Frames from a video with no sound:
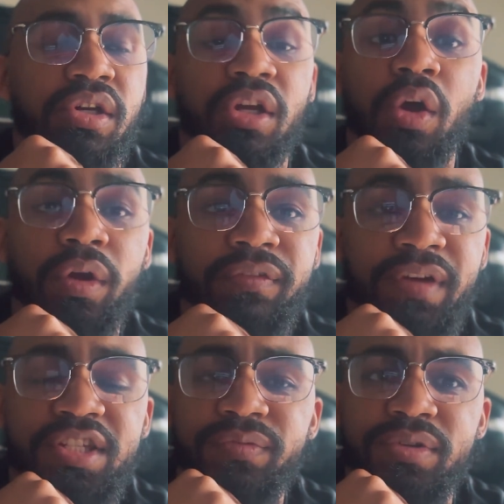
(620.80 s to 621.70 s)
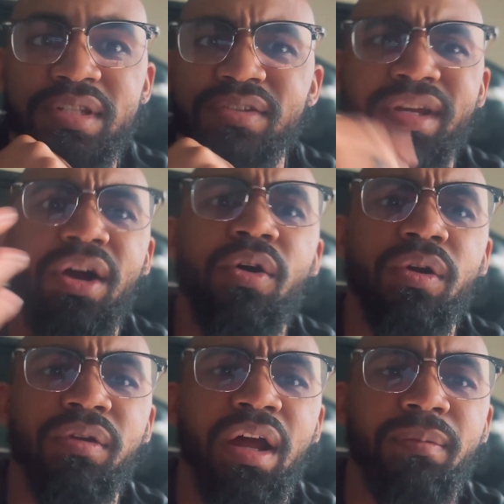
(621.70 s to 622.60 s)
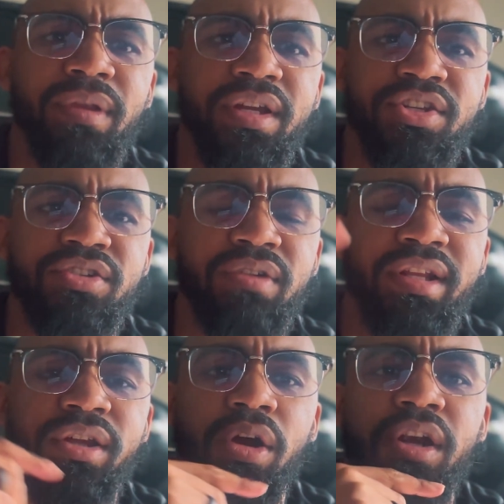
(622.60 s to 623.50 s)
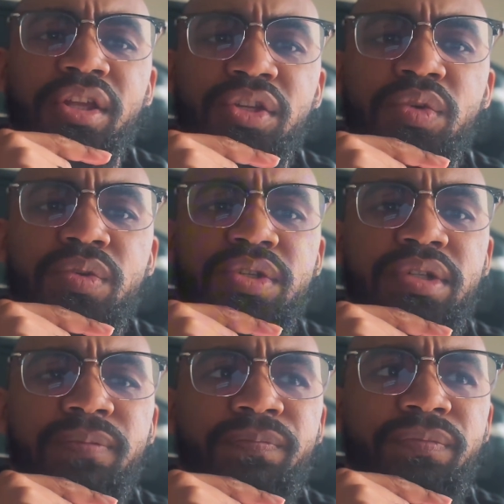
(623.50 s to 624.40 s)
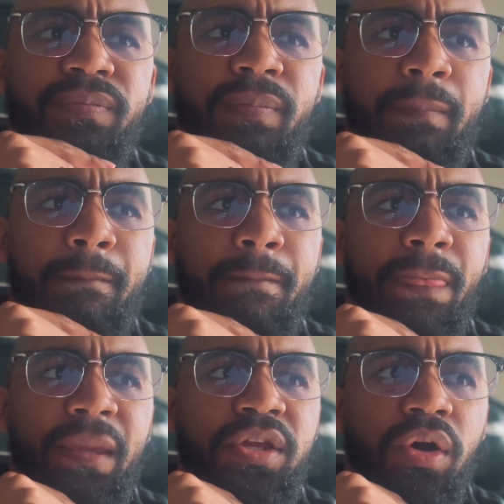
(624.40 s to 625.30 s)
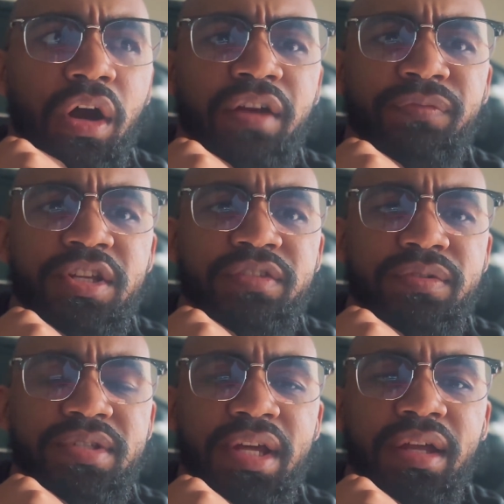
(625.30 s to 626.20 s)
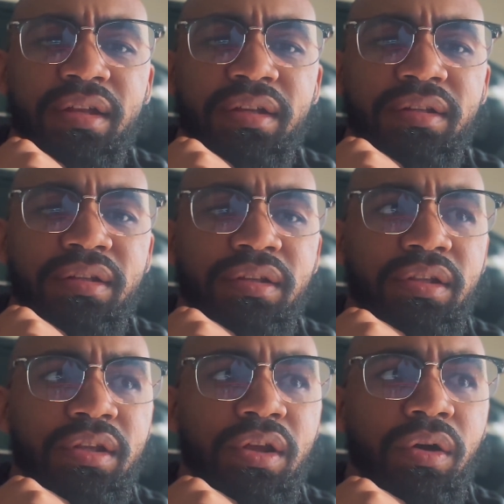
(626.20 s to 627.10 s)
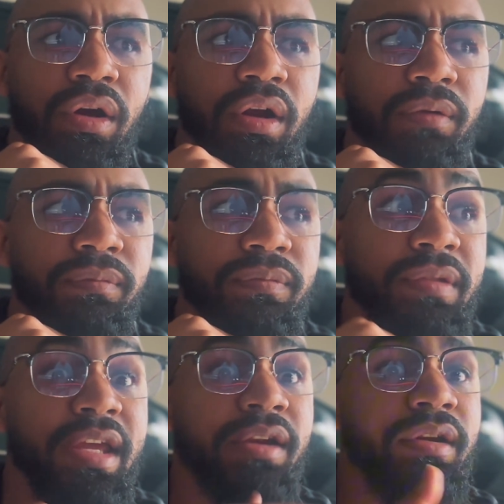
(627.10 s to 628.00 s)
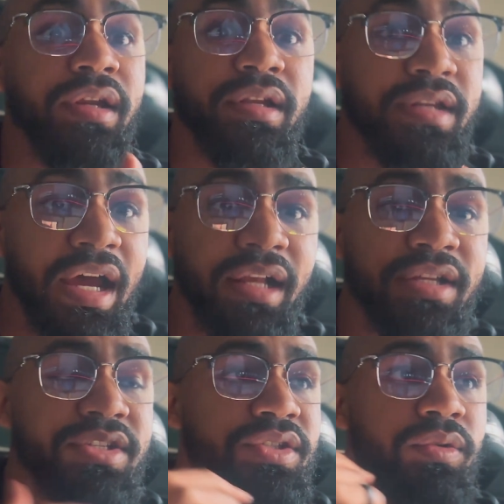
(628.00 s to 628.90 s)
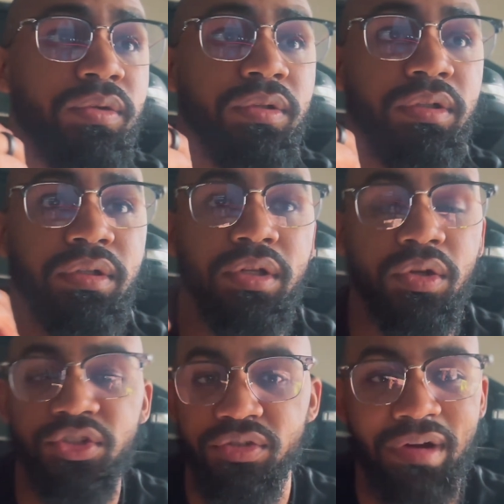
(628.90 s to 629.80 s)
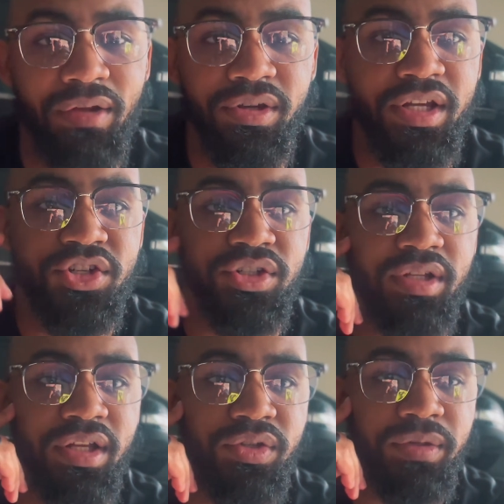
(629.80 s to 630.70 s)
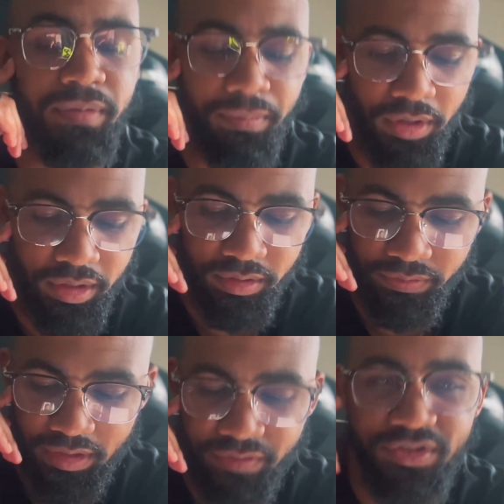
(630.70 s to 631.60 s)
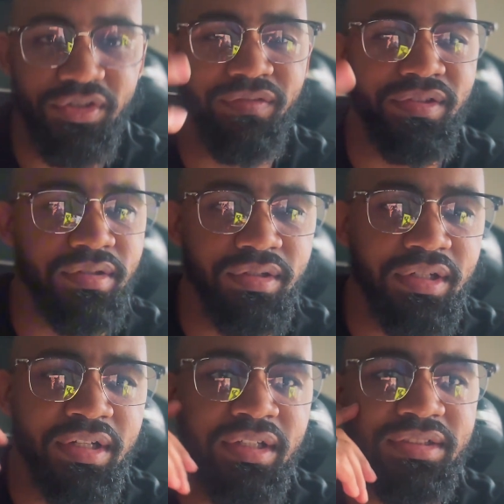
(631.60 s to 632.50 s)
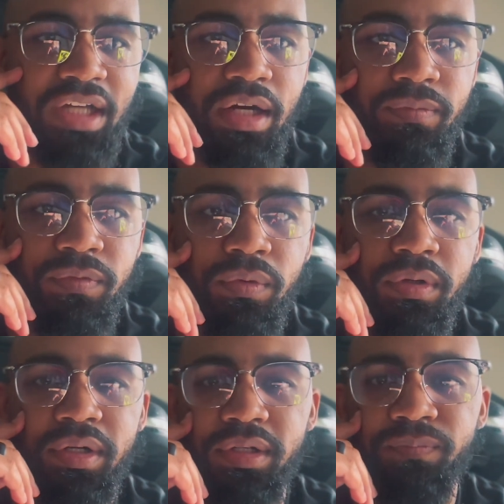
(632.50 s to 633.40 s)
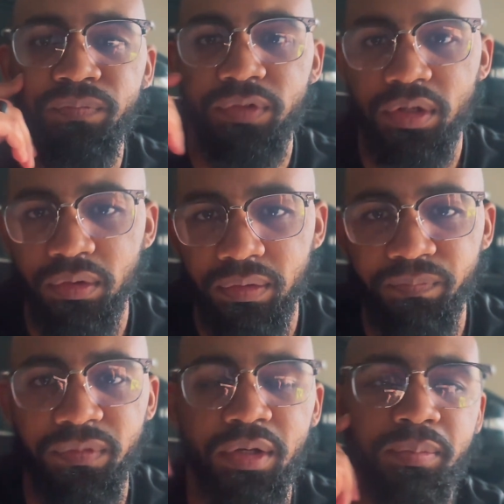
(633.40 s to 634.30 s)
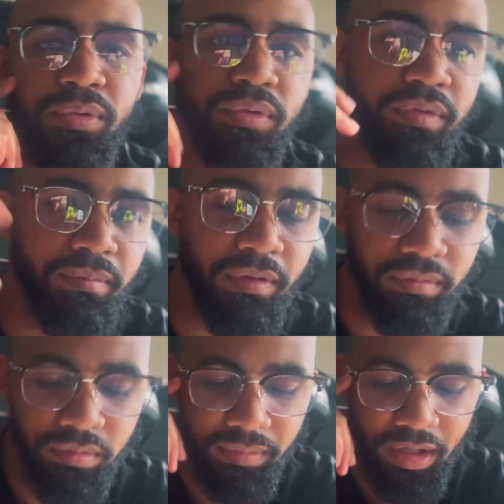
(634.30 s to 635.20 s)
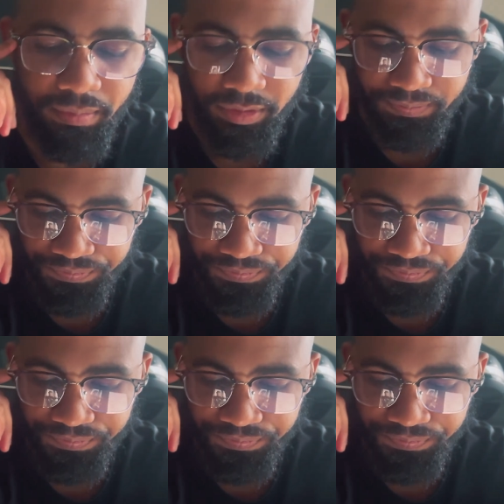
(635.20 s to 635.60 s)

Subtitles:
going to festivals, and I was like, oh crap, like she's right. There are huge, you know, art festivals that, you know, are here in Dallas or, you know, just around the nation that you can be a part of. And obviously you have to sign up for it and, you know, get approved and blah, blah, blah, blah. But